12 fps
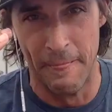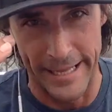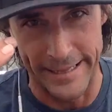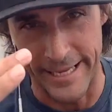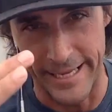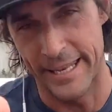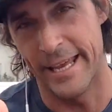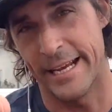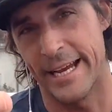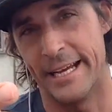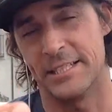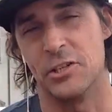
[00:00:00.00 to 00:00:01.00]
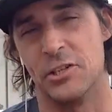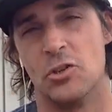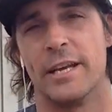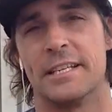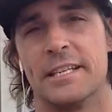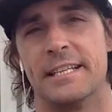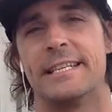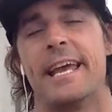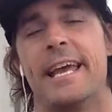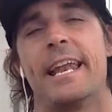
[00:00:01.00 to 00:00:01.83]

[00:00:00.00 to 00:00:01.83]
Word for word: At the end of that, guys, like 2010,